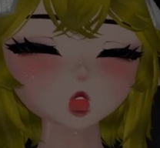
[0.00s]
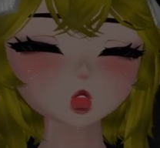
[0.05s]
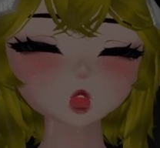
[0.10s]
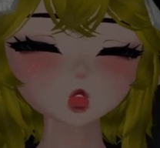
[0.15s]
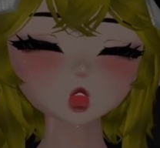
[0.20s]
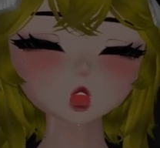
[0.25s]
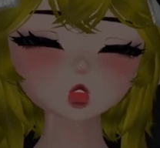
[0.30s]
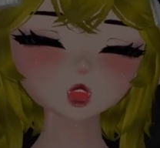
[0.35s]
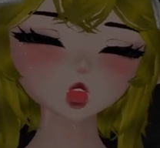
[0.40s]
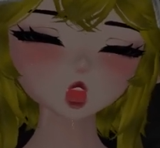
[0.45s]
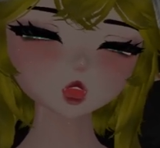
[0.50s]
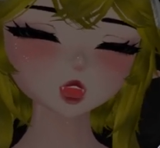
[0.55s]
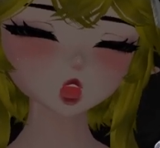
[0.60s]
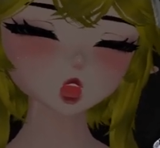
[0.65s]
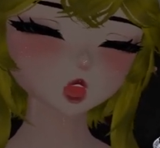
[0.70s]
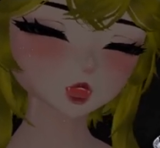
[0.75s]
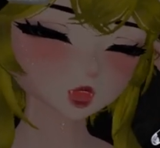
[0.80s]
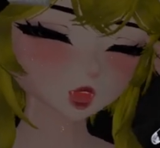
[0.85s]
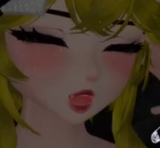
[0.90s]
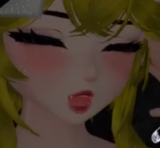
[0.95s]
So if you want to
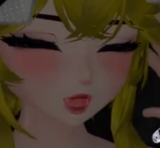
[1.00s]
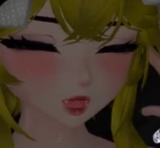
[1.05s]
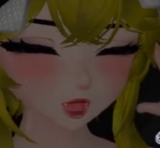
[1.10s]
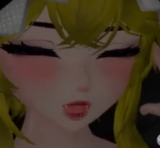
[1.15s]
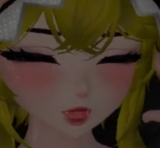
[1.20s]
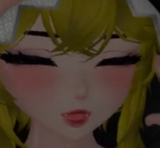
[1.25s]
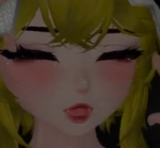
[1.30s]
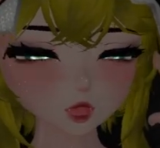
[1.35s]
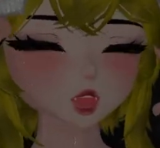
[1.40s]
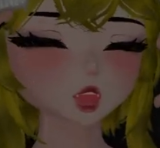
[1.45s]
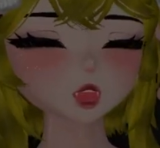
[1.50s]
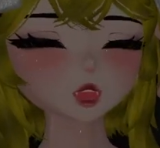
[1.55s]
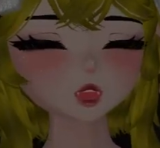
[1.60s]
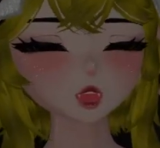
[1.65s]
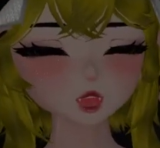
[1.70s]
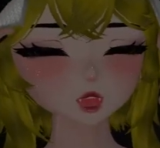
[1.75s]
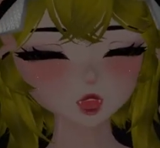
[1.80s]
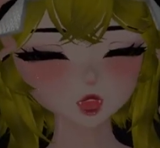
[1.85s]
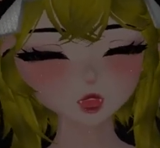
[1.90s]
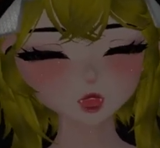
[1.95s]
have some fun and some
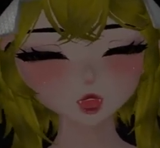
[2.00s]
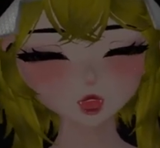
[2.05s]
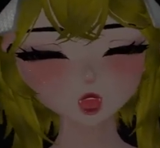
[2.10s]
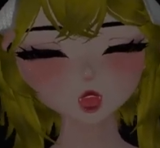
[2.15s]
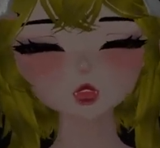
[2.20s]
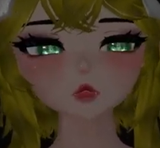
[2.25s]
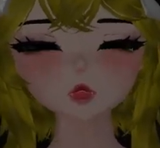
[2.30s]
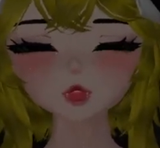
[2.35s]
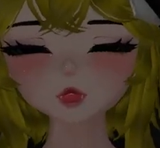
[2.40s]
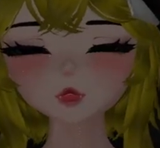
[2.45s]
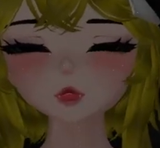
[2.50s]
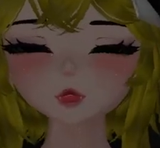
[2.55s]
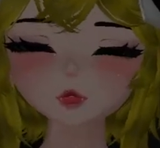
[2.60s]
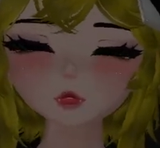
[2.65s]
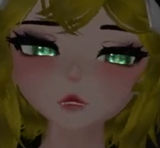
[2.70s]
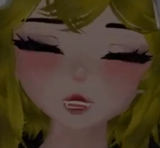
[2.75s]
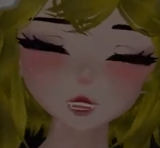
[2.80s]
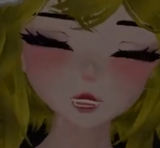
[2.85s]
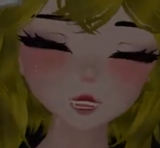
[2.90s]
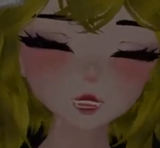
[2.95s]
just uh,
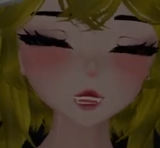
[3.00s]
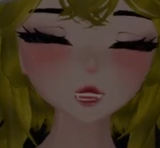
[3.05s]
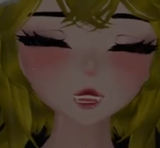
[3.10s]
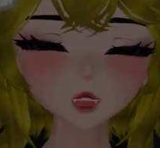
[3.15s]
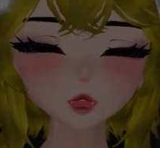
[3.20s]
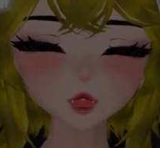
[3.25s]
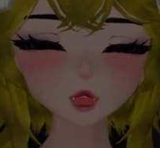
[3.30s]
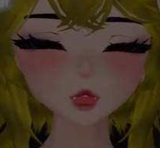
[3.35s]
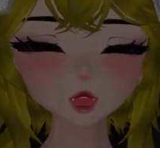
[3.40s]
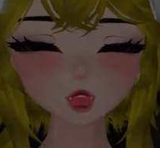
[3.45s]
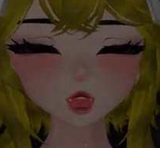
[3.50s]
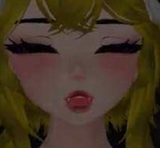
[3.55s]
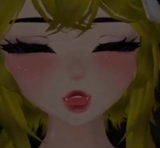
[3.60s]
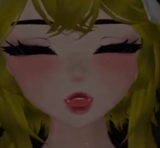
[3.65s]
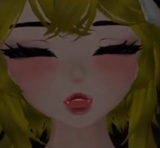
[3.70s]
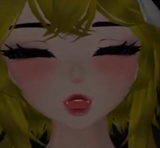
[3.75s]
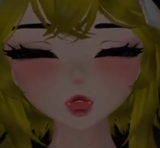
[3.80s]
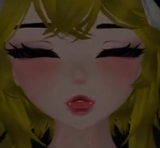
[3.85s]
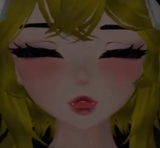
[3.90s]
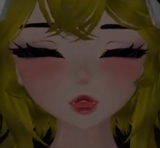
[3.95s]
fun,
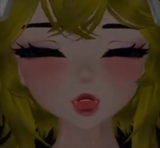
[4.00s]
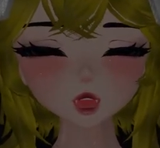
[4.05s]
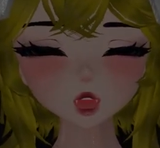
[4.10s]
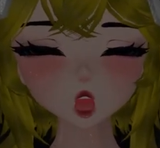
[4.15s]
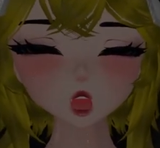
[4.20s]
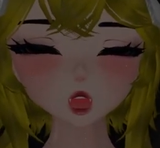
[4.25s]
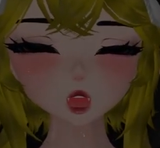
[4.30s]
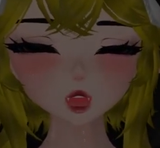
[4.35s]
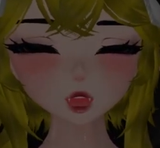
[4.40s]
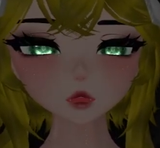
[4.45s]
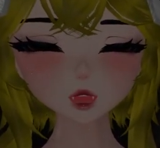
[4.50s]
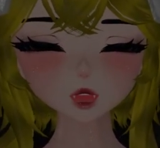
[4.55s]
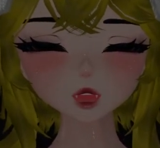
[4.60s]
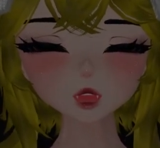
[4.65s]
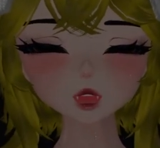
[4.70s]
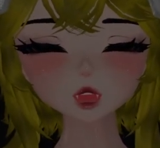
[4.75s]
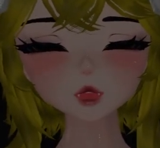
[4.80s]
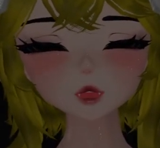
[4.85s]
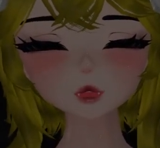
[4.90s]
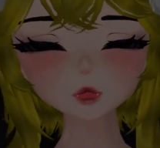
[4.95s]
simple worlds,
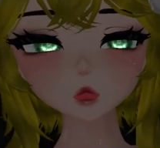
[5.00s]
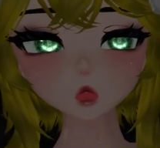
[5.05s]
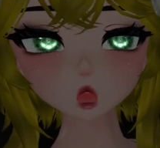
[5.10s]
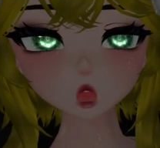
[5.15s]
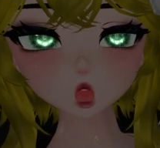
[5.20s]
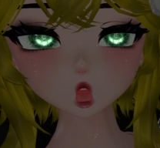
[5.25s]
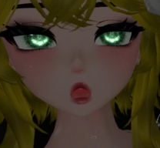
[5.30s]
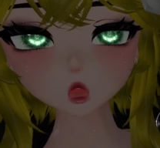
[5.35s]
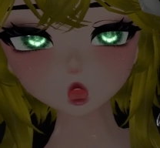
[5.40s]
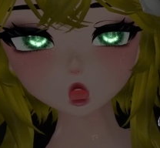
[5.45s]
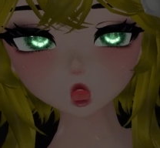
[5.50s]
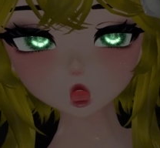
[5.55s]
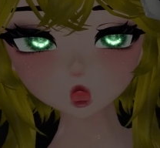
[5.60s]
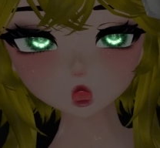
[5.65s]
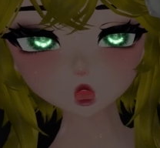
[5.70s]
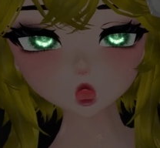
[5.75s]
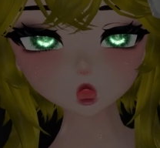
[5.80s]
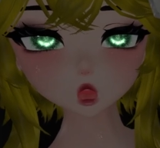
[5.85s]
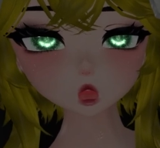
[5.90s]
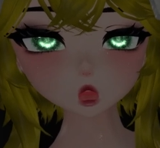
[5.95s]
you come to the
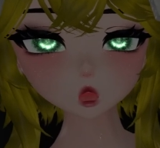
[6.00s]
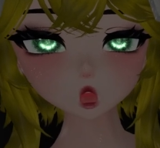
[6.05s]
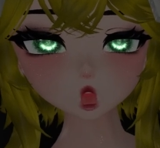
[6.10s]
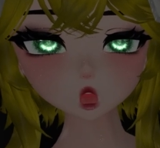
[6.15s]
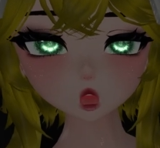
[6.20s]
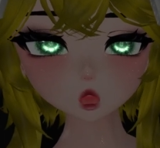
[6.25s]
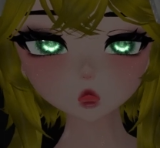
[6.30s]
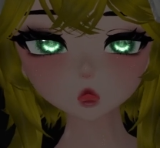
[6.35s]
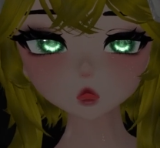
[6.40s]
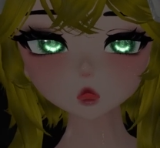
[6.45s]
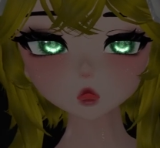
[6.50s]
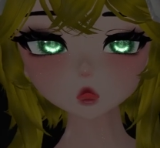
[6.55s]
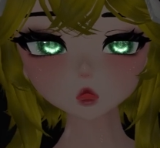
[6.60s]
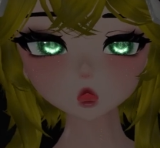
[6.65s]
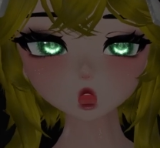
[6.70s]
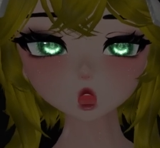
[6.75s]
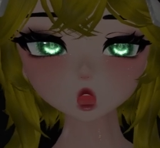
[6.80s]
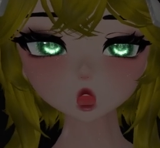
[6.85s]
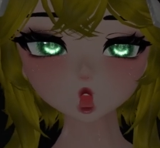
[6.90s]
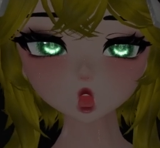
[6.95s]
decision hole.
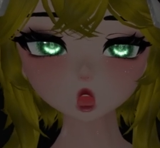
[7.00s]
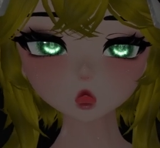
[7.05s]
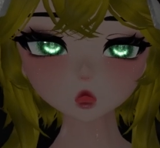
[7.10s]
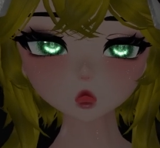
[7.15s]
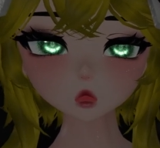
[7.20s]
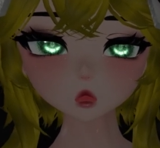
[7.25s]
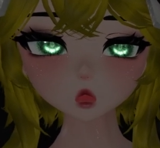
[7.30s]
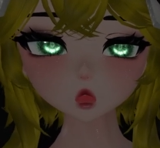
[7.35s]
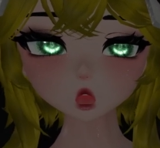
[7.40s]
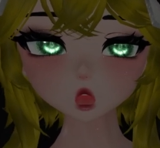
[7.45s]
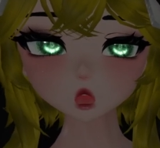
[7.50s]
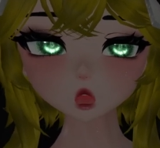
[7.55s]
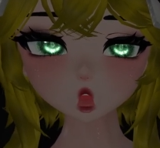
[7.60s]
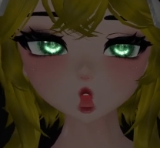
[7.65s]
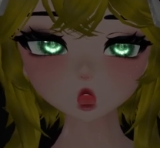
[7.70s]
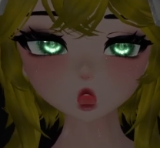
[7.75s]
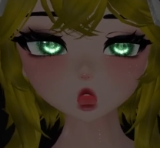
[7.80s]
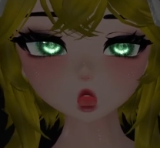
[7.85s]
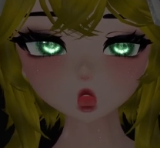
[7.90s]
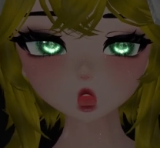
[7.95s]
And you, you, you,
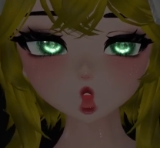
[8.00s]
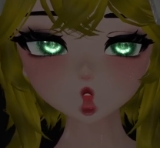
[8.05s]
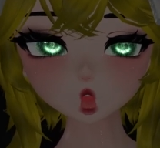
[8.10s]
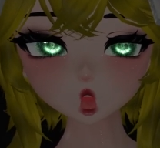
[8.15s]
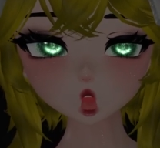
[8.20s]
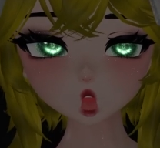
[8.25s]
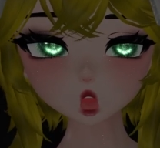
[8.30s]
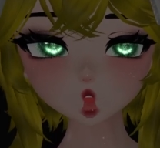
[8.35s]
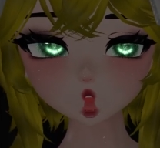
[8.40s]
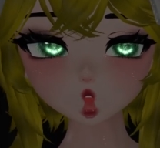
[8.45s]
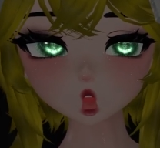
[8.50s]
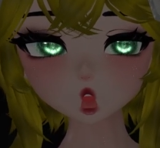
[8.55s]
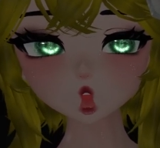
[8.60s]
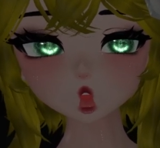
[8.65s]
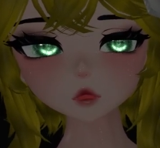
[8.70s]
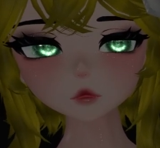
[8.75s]
you go in a hole.